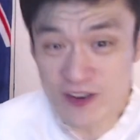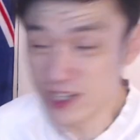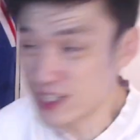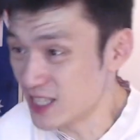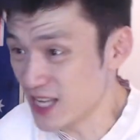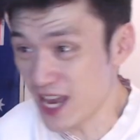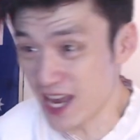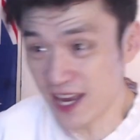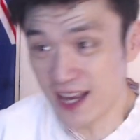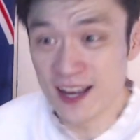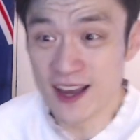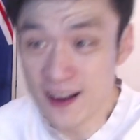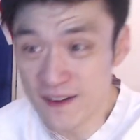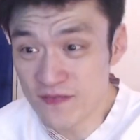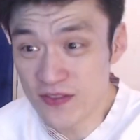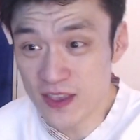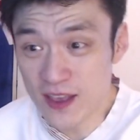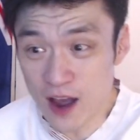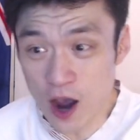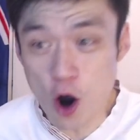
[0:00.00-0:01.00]
seen
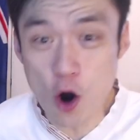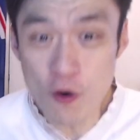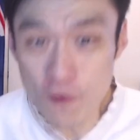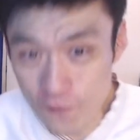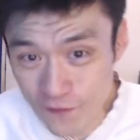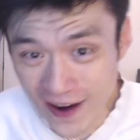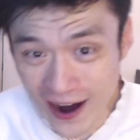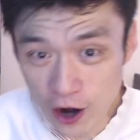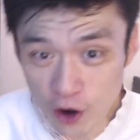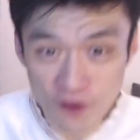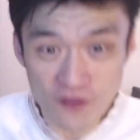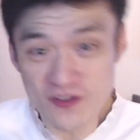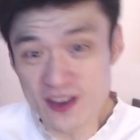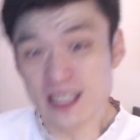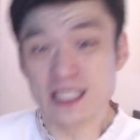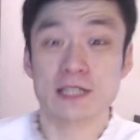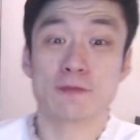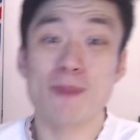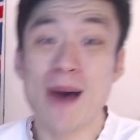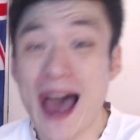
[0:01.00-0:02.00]
Owen Farrell
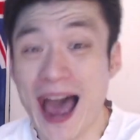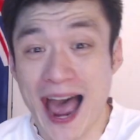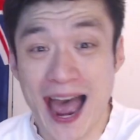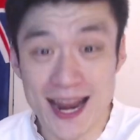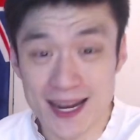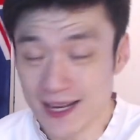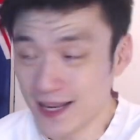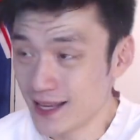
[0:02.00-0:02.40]
this bad,